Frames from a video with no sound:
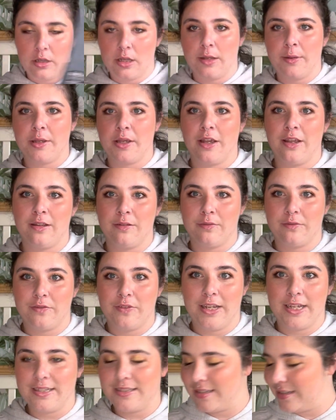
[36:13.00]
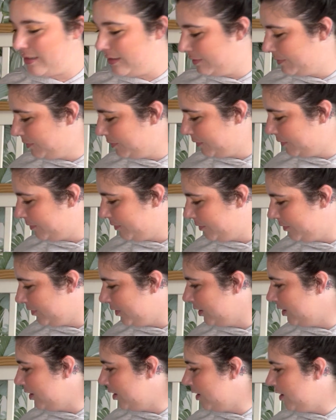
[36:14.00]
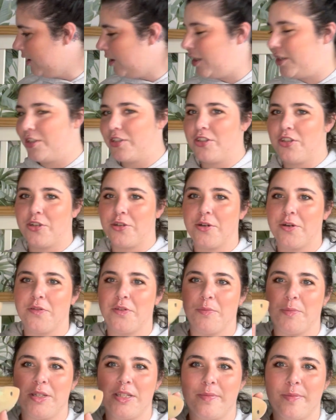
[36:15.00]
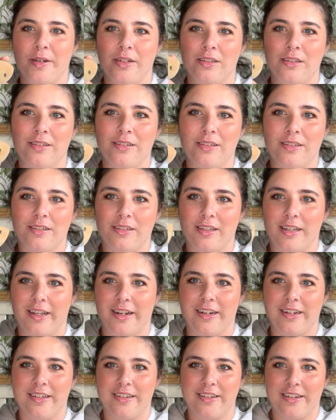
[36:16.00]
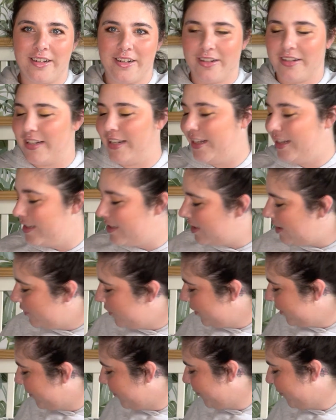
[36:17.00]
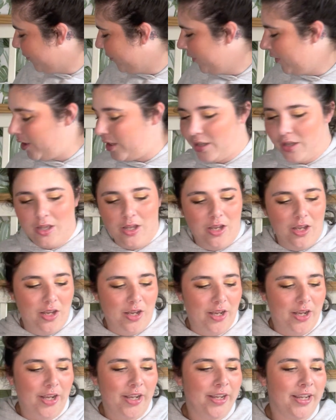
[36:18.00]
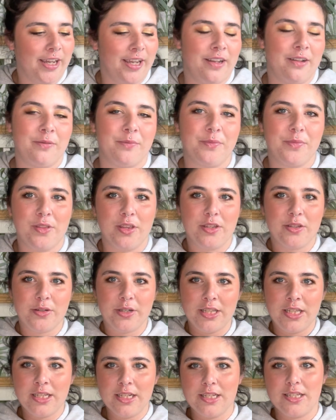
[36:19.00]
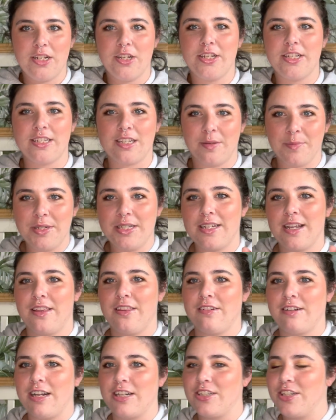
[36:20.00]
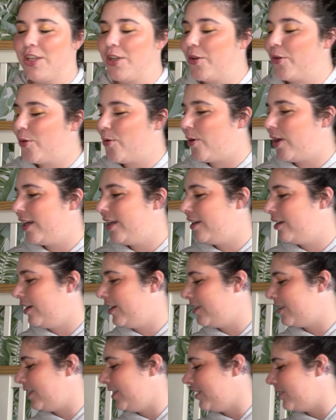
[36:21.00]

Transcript: There we go, fixed. I just took it off with my sponge, and I'll clean this after. Okay, so I think this look is coming together actually quite nicely